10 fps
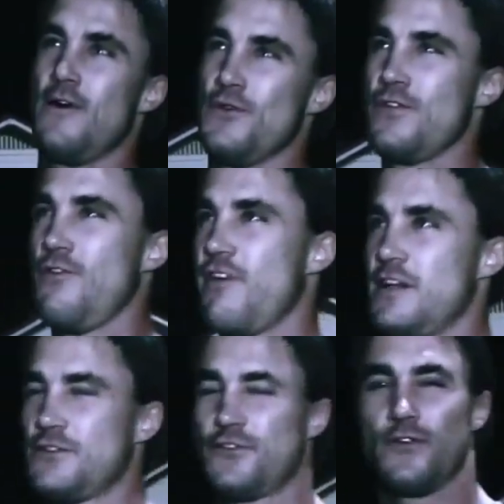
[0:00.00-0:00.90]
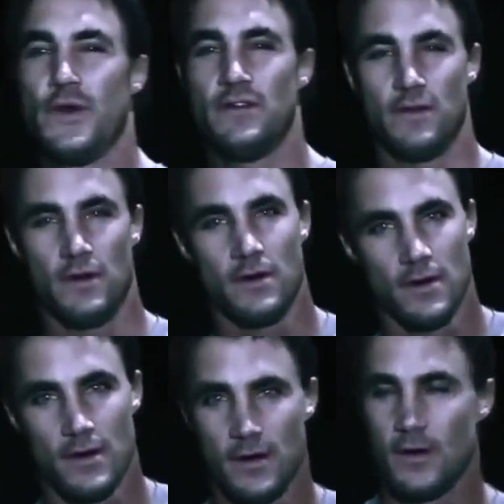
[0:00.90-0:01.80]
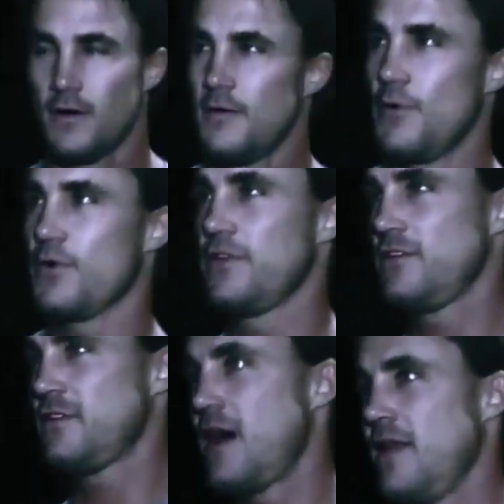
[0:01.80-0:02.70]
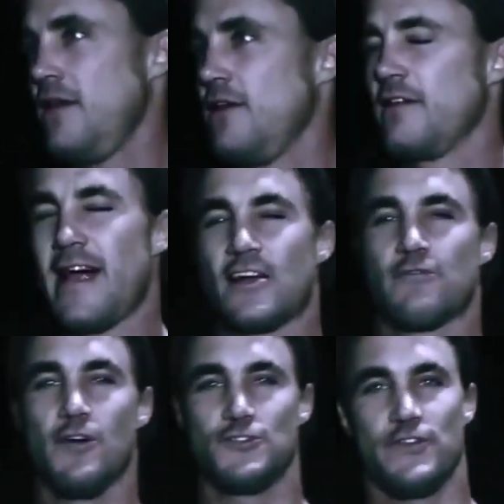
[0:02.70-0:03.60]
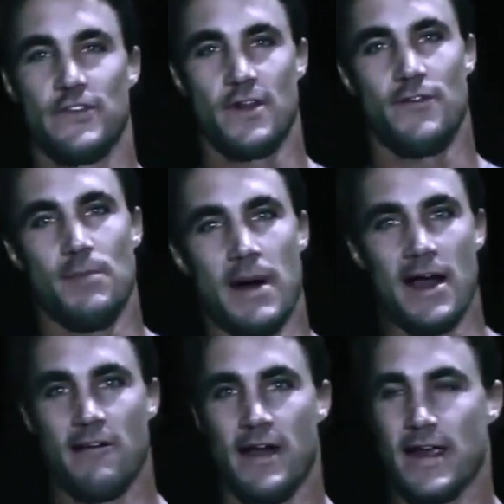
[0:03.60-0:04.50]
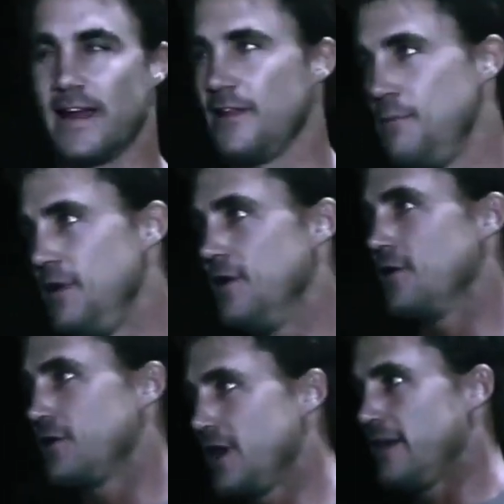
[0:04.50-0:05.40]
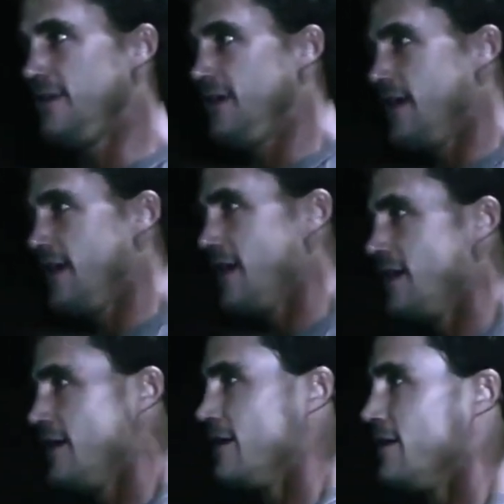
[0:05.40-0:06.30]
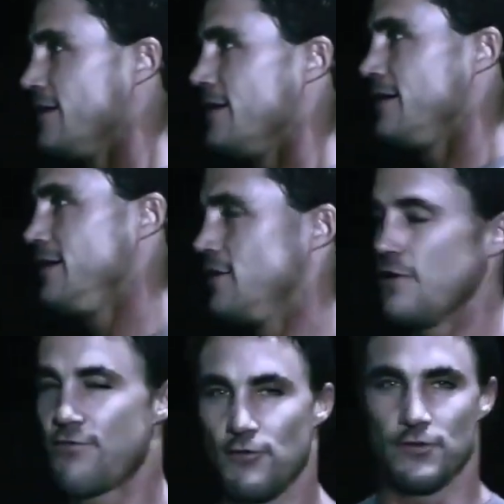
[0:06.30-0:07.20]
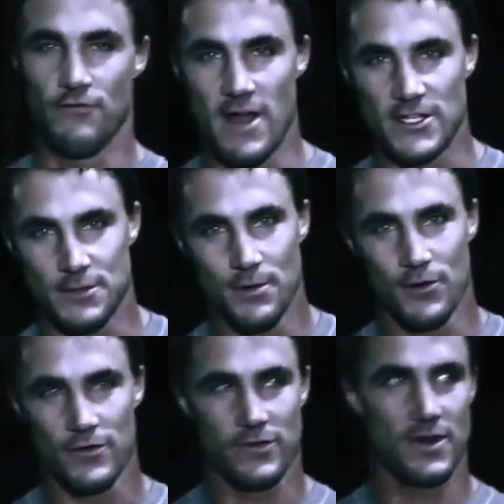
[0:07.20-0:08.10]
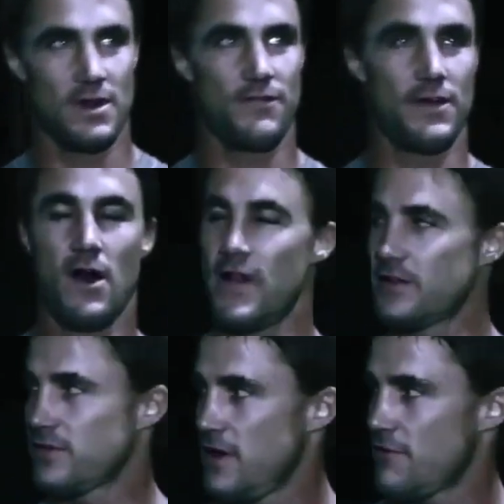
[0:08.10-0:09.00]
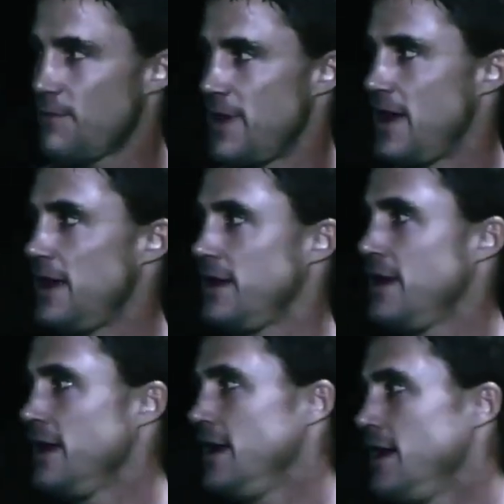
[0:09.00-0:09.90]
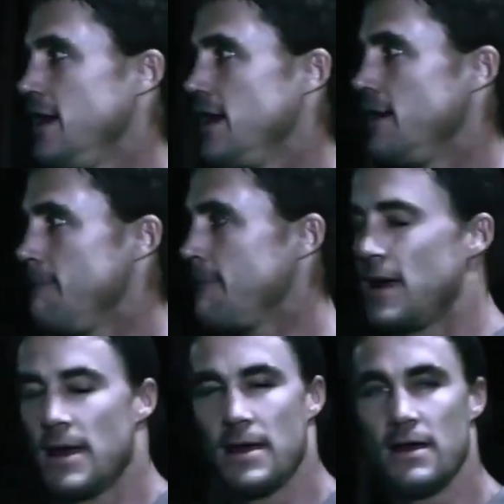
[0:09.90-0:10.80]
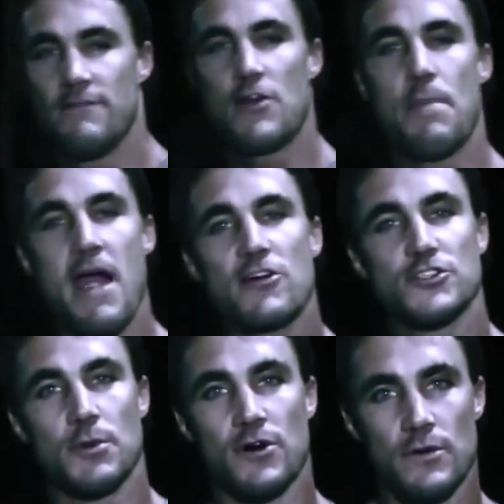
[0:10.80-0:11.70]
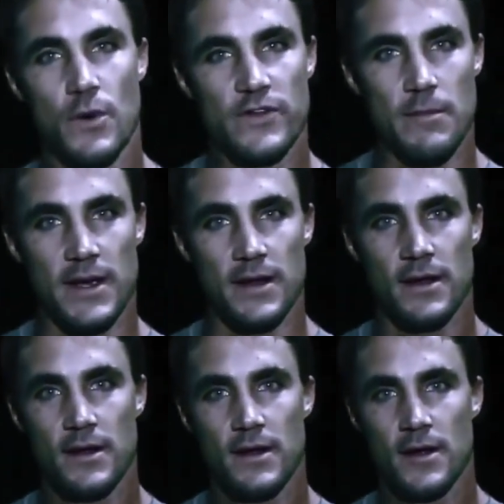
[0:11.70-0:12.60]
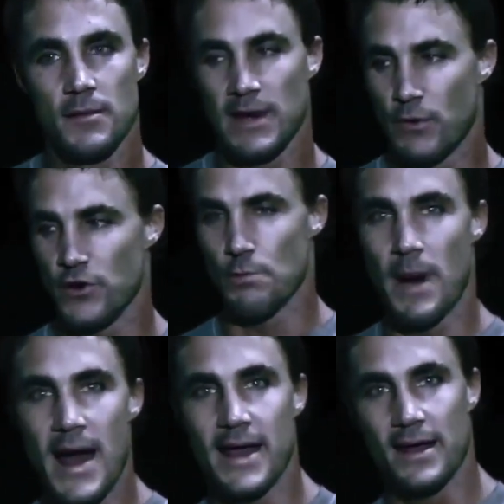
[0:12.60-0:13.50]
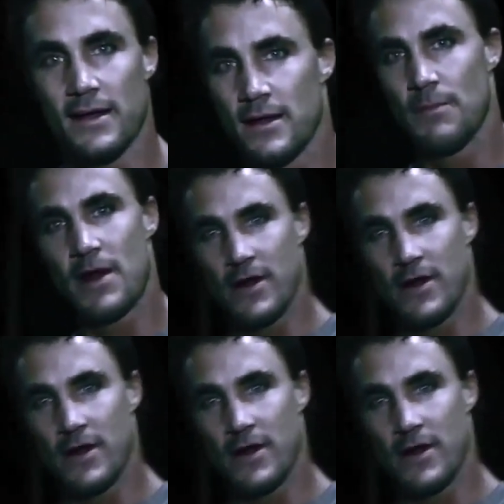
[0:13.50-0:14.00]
always so fresh or so easy. But what's inside of there? A lot of groceries and stuff you buy, right? You got the milk, you got the, uh, you know, your fruits and vegetables and stuff, and all that stuff, man. Um, very perishable. What does that mean? I mean, when you buy it, you